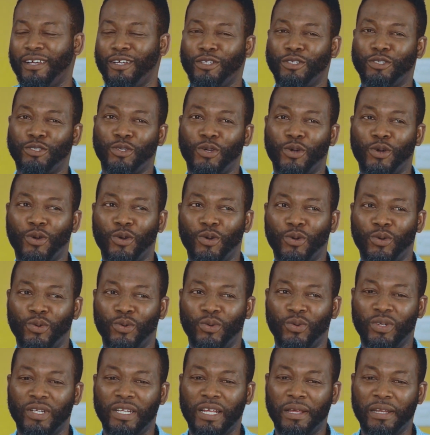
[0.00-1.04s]

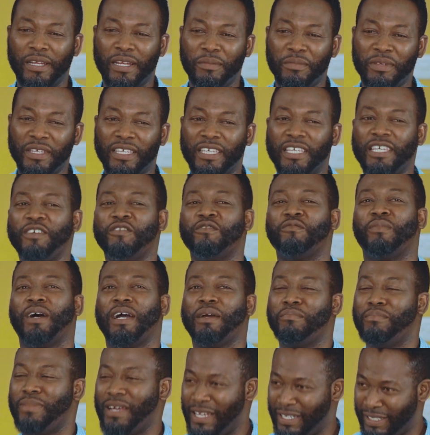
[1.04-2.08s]
So let me give
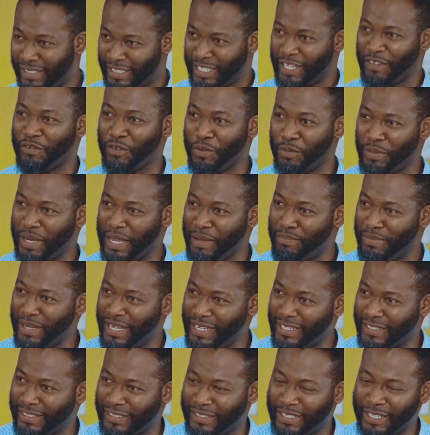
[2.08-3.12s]
all my
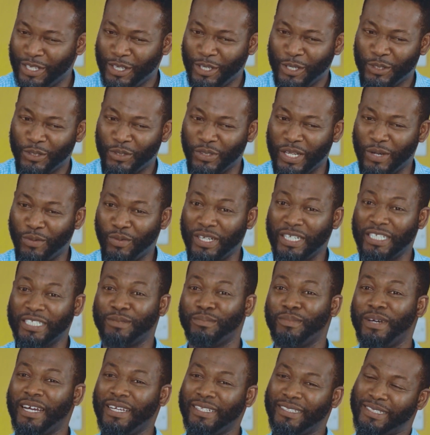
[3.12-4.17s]
best, so that when
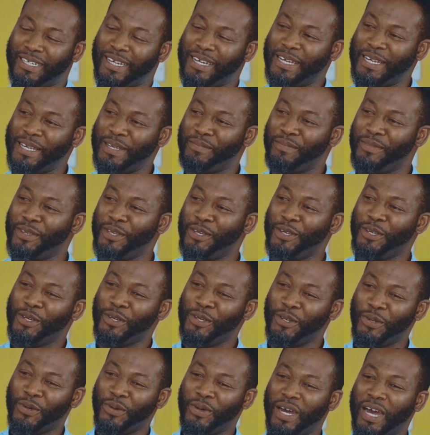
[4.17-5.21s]
it's my time,
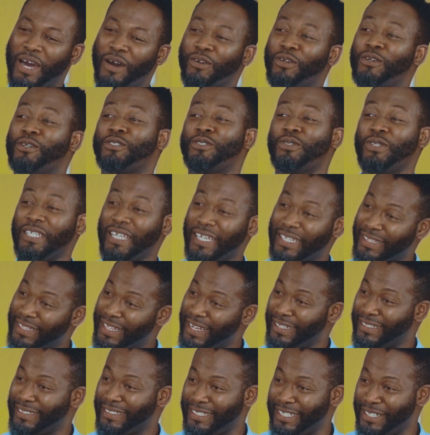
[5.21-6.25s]
I would also get
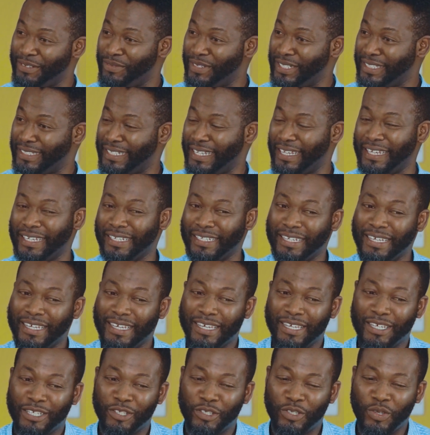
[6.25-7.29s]
that in return.
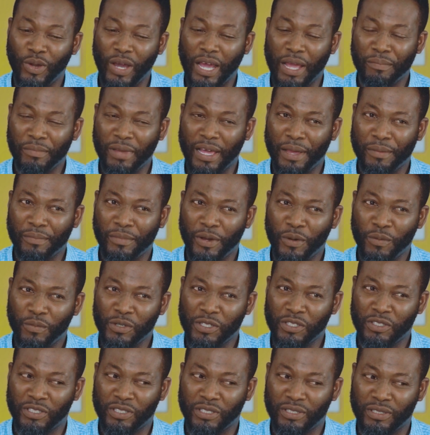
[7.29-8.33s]
Okay. So I'm
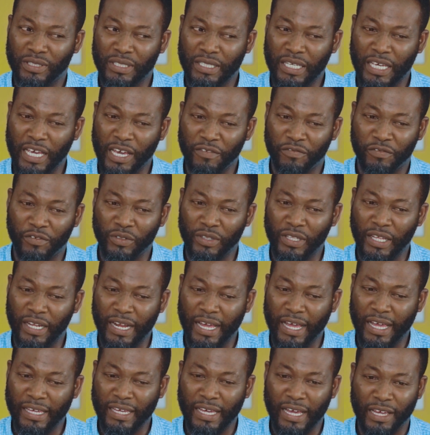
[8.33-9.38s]
always careful that
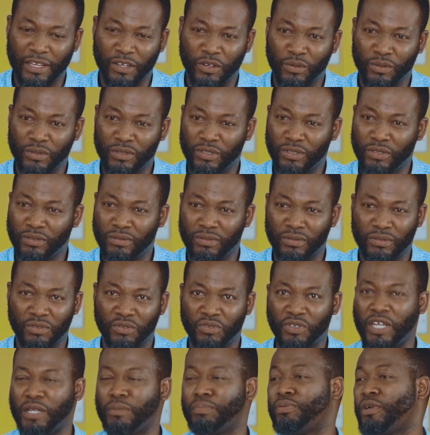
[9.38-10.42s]
I don't
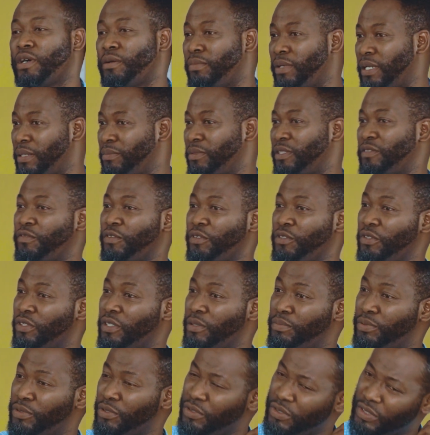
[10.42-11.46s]
create problems for you,
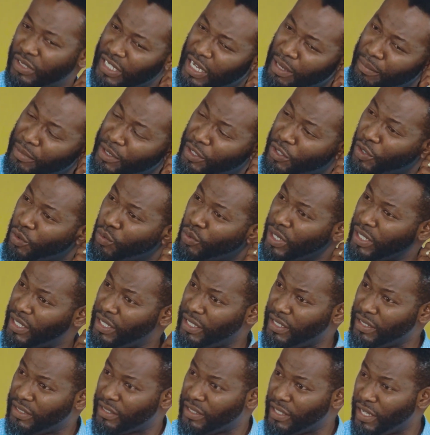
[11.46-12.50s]
the producer, and make your work
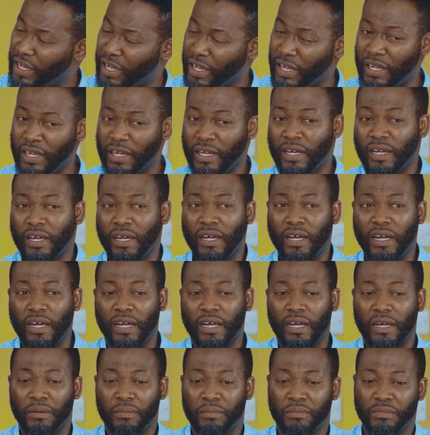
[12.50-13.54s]
easier,
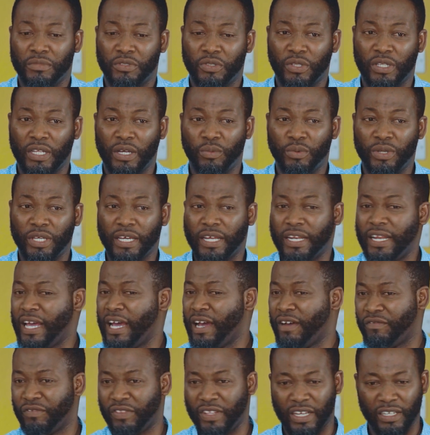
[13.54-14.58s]
so that we can
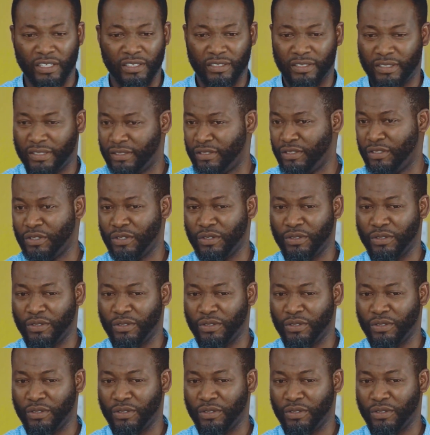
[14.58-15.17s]
have that,